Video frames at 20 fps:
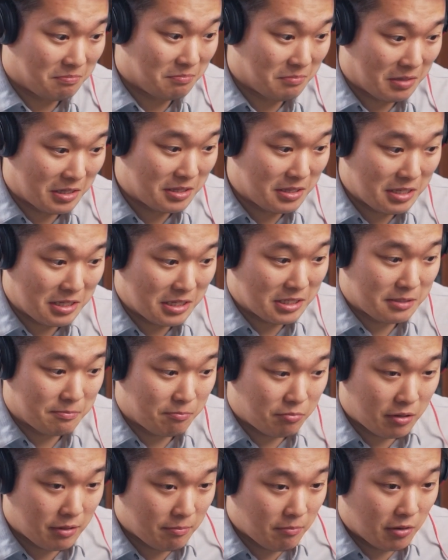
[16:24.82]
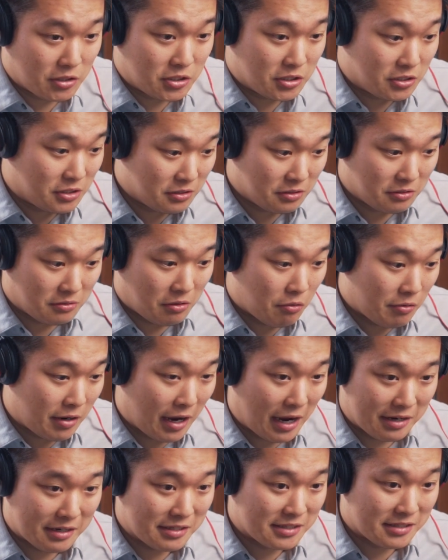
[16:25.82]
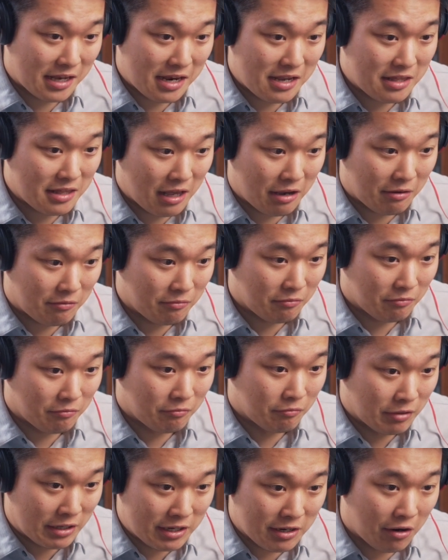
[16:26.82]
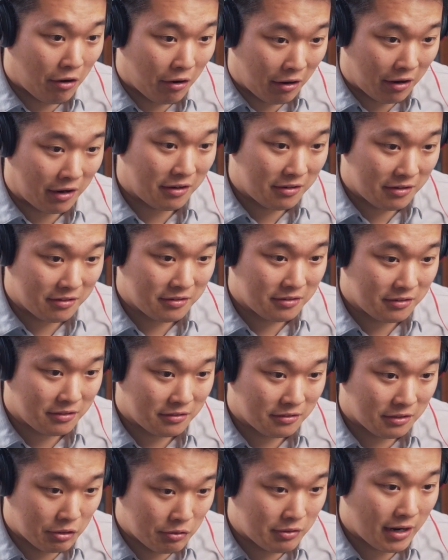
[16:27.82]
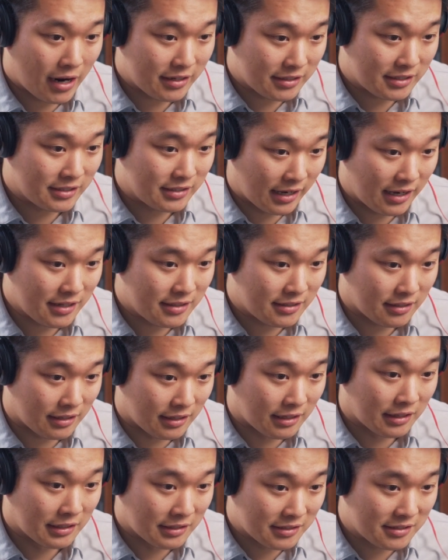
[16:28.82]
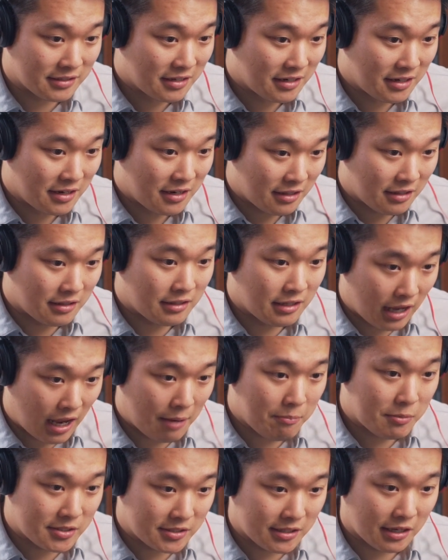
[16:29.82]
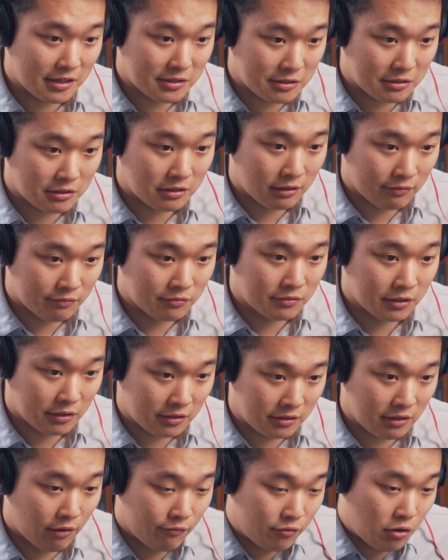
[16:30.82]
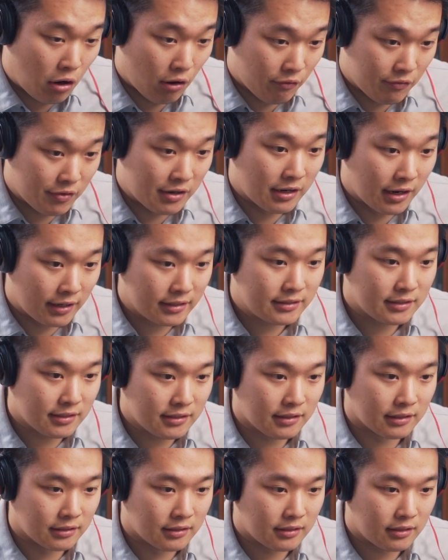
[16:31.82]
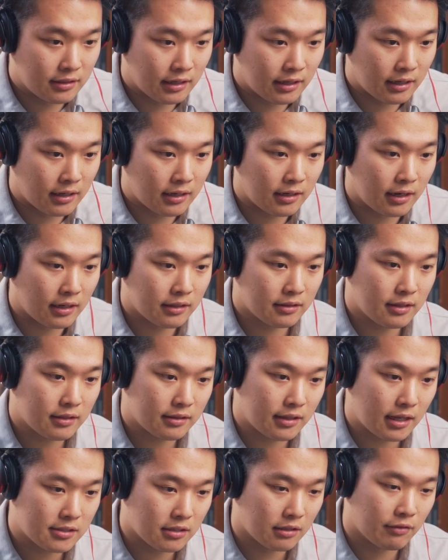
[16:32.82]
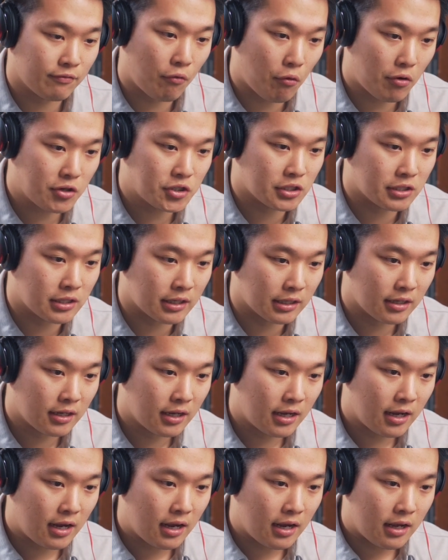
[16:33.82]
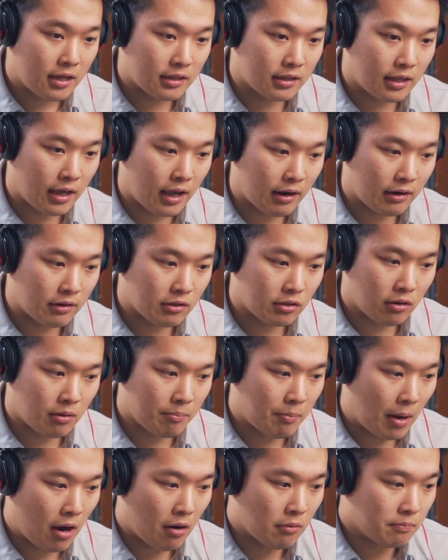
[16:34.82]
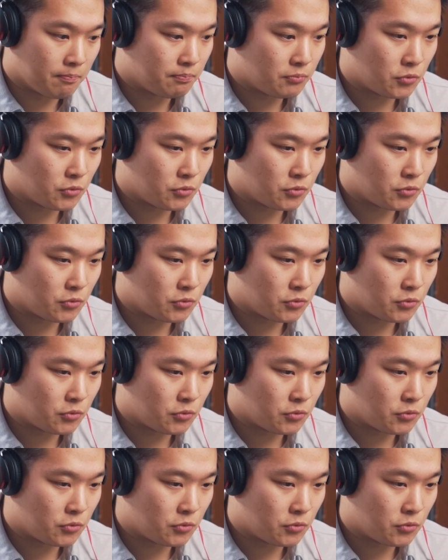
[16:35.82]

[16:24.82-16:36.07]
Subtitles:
I think it's pretty much okay to say that the United States is the epicenter of COVID-19, and I think that's unfortunate. That about